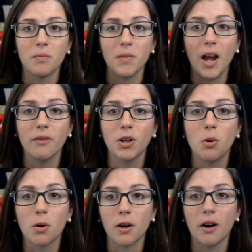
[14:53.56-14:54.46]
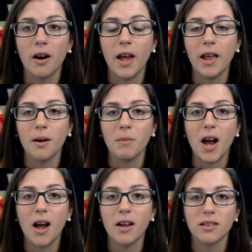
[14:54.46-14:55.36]
every quarter, and I'm
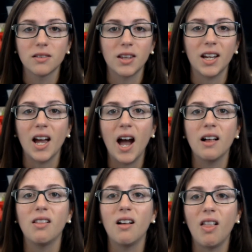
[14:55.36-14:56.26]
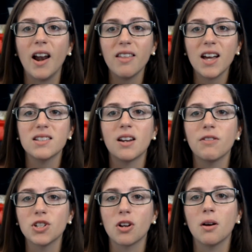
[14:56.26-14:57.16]
not like a lot of that stuff
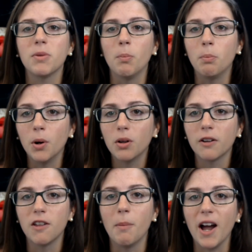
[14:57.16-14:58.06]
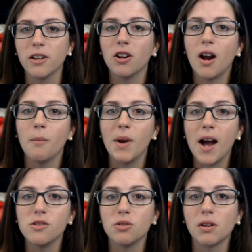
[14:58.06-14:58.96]
that took up the bulk of the binder, I'm
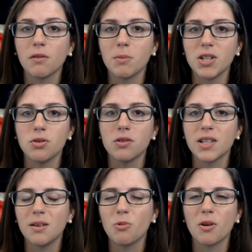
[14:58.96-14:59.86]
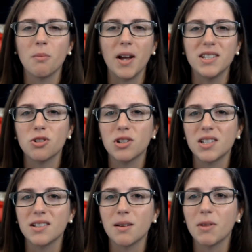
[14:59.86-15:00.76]
not doing with my students anymore. My district
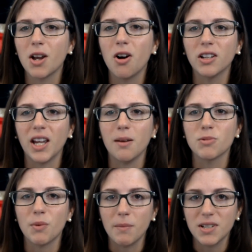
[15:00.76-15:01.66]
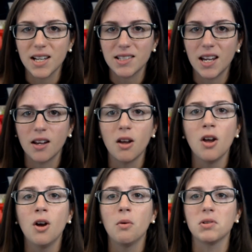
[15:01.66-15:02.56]
does something called Ames web testing,
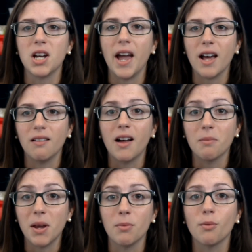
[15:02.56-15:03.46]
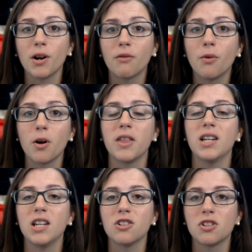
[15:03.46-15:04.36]
which I had a lot of paperwork for that
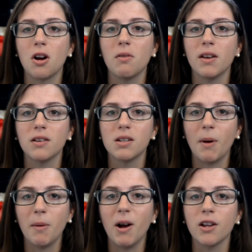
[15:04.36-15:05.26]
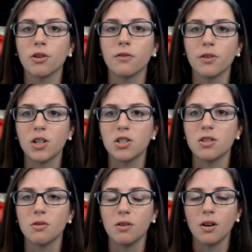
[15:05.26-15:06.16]
needed to go into my binder for each
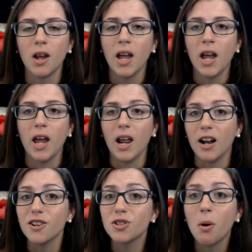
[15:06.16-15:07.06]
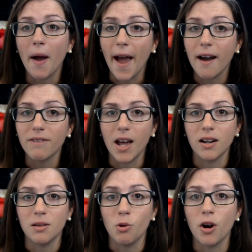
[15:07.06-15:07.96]
student, and I just don't have that
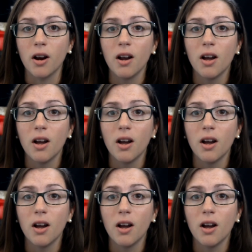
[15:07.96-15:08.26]
anymore.